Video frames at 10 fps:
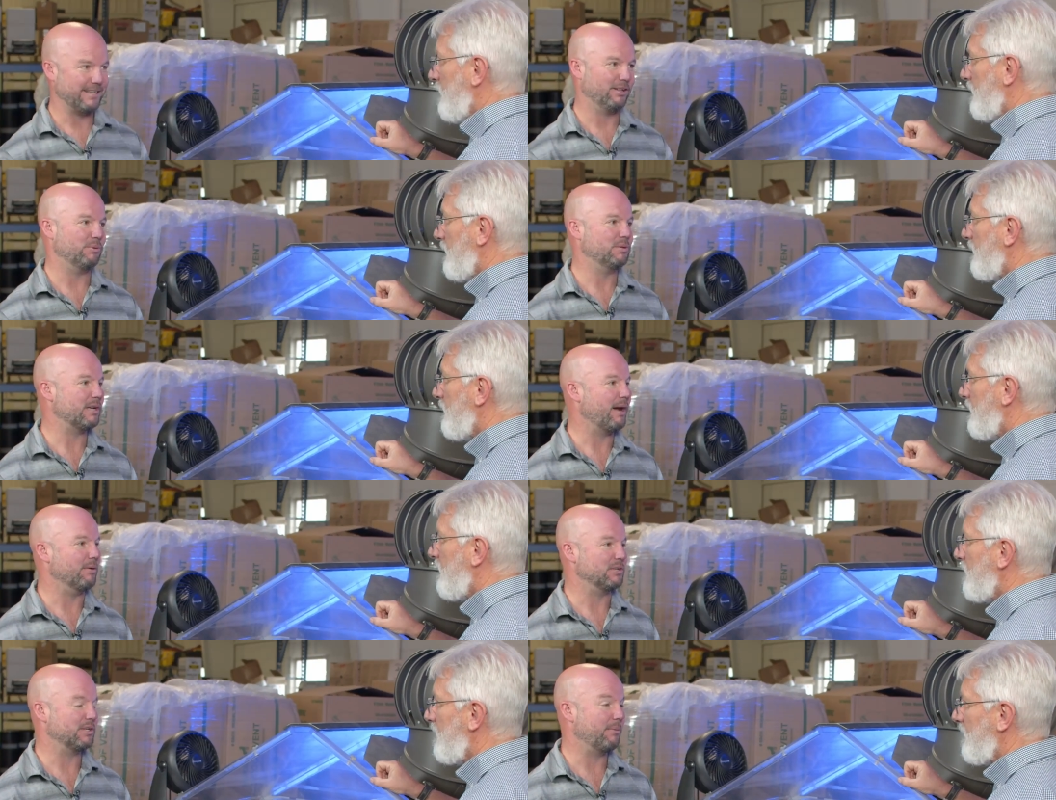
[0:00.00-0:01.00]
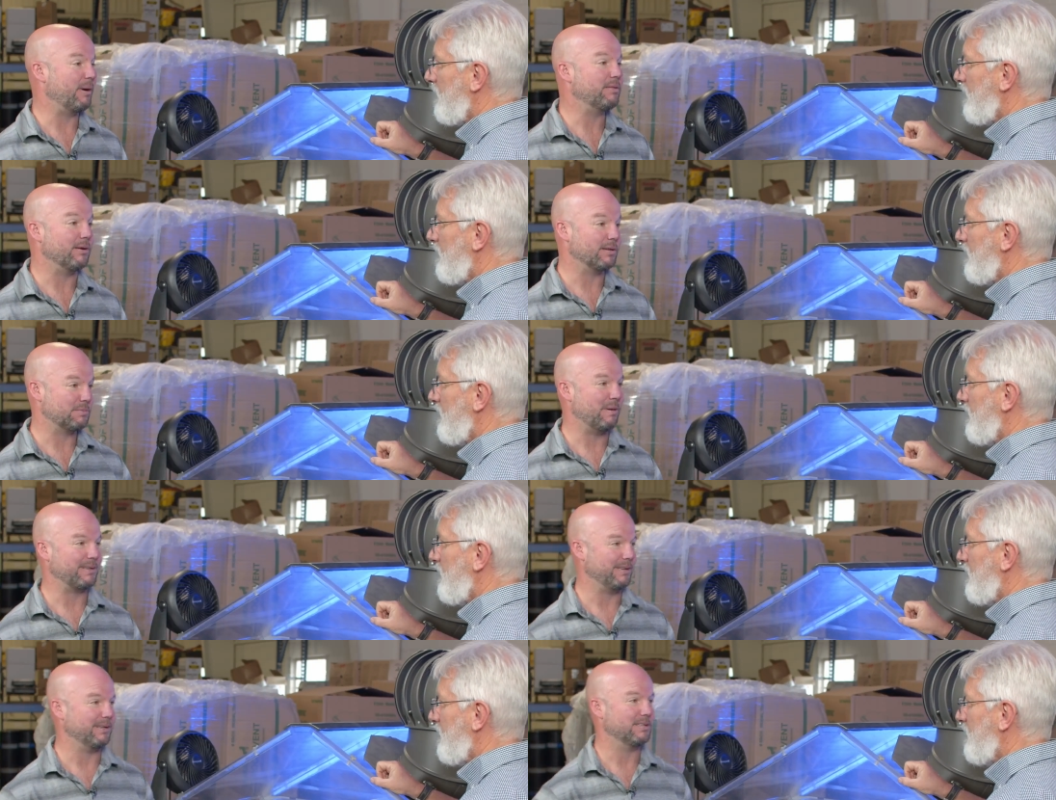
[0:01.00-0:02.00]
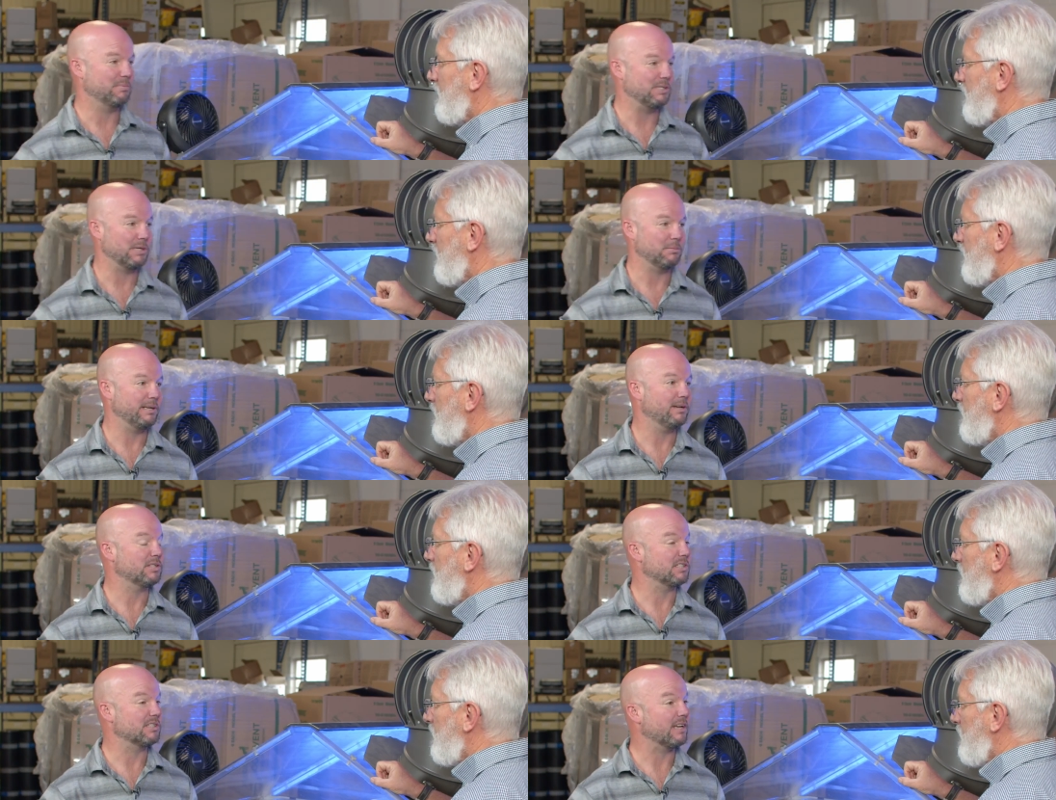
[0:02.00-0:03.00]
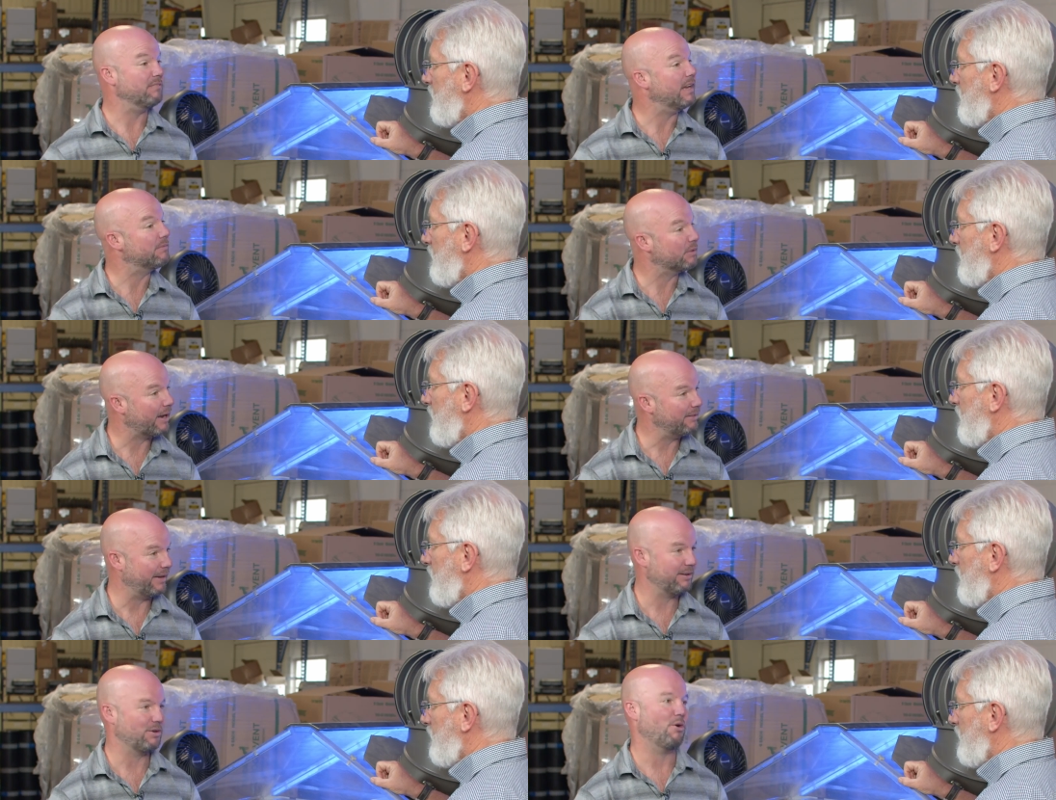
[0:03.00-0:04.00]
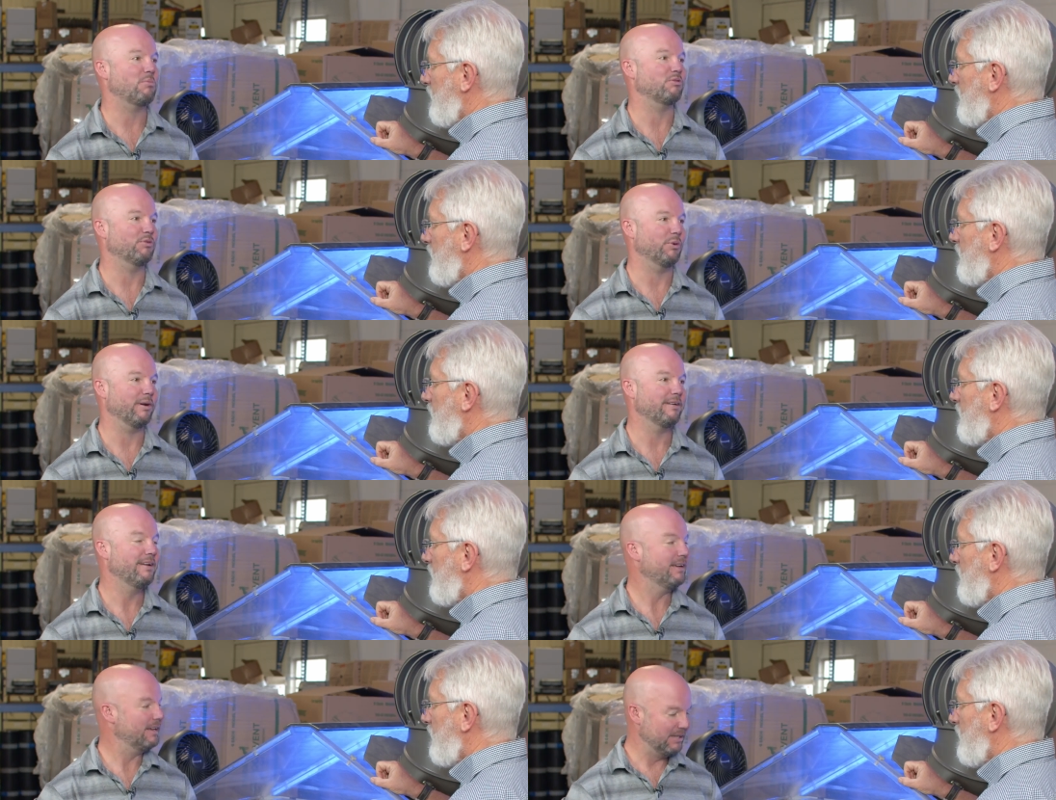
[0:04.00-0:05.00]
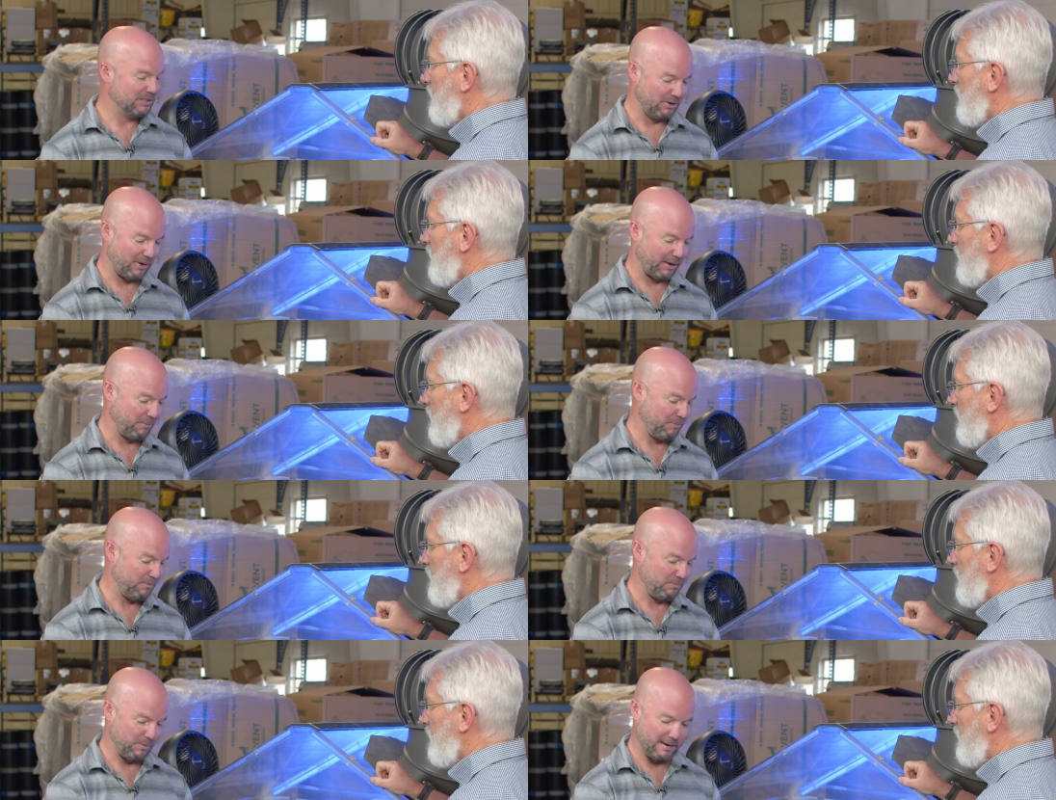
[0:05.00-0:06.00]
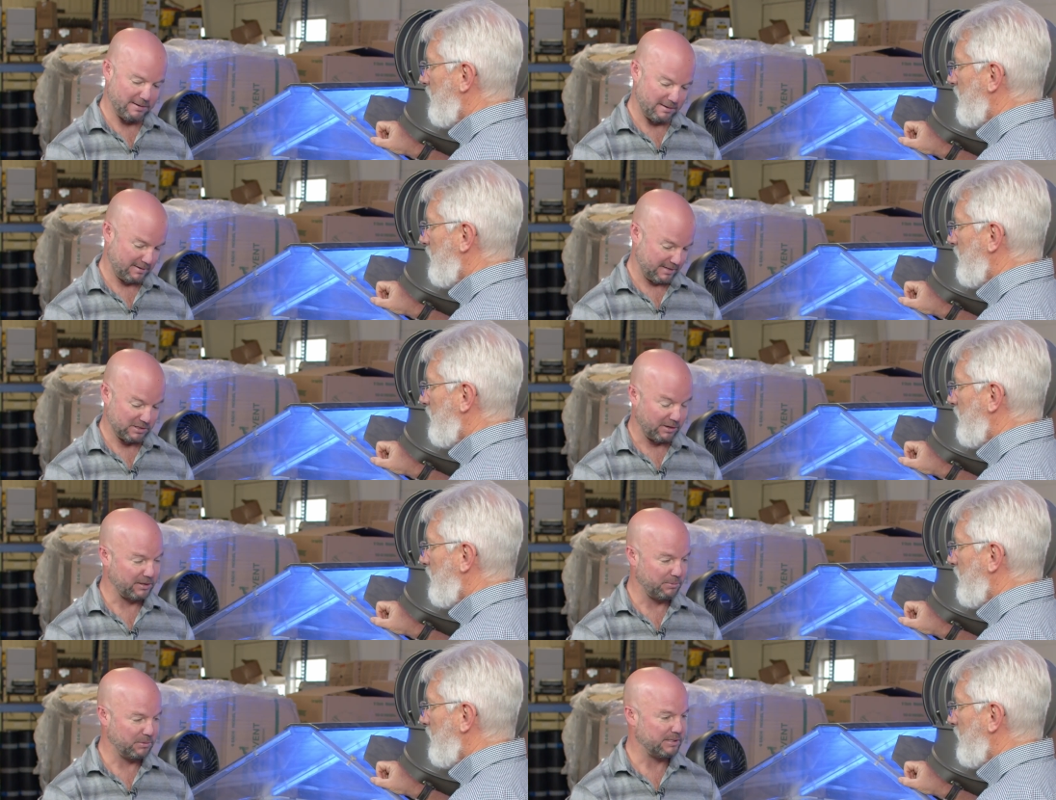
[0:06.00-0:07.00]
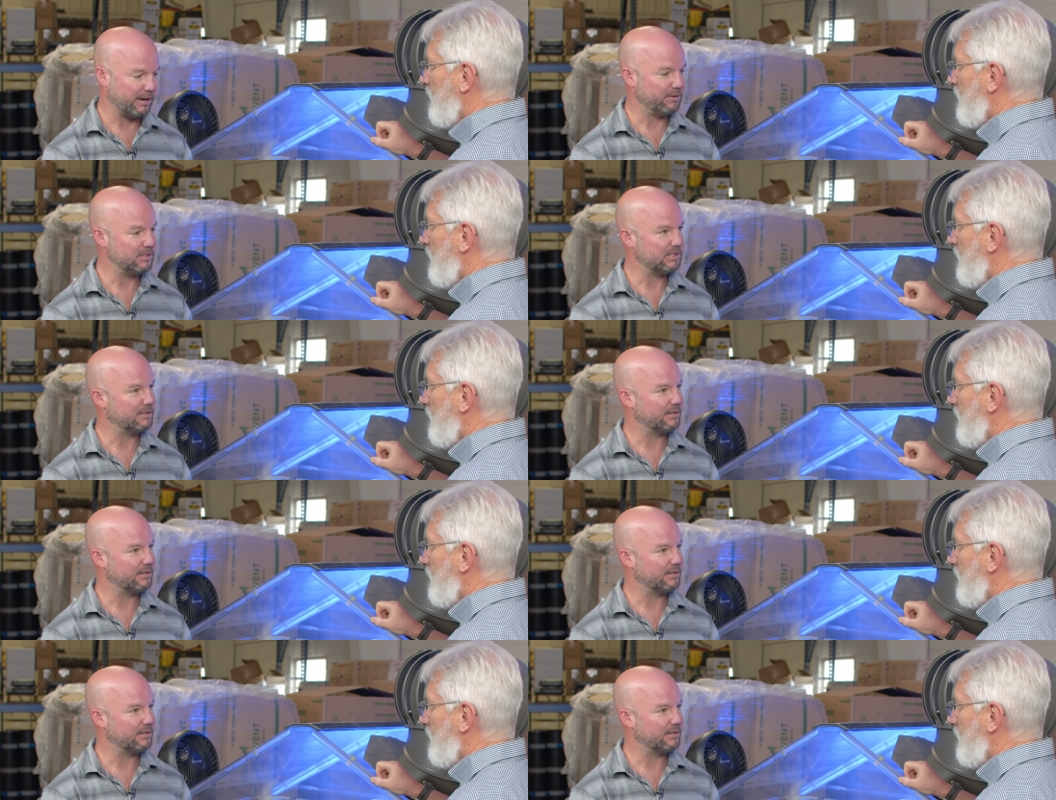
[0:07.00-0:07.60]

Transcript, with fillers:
Speaker 1: tell it was ours. I went there expecting it to be somebody else's because I've never had that call before. So I went and I saw that it was ours,